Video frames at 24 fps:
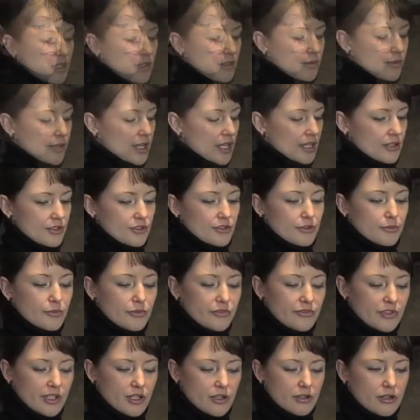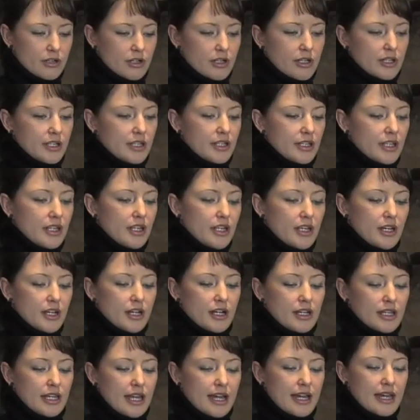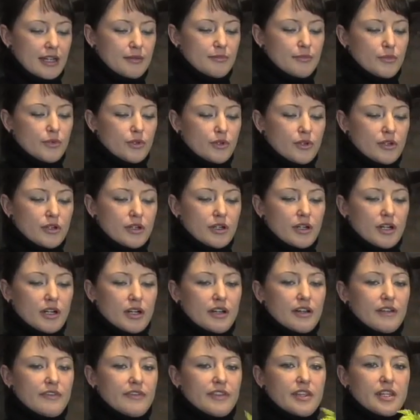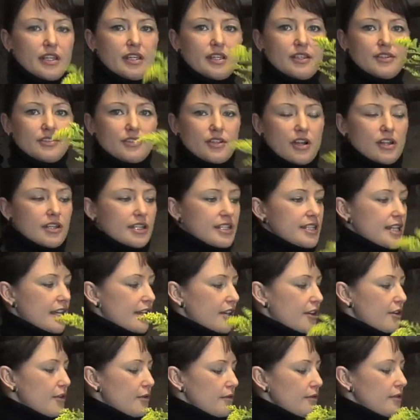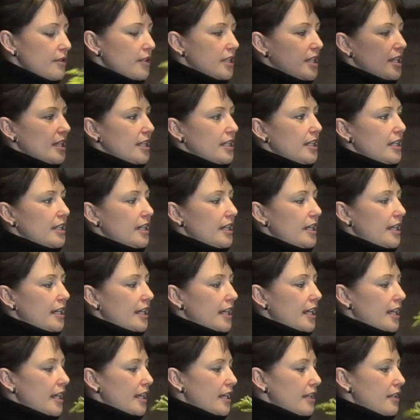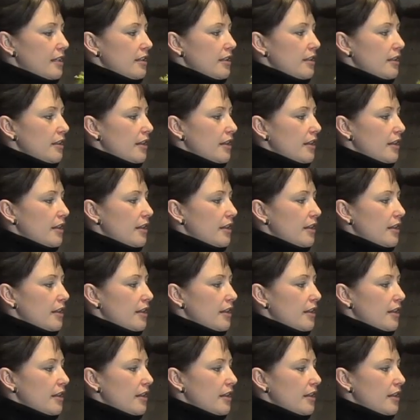Okay, so moving on, I'll add more of the solidago, and again,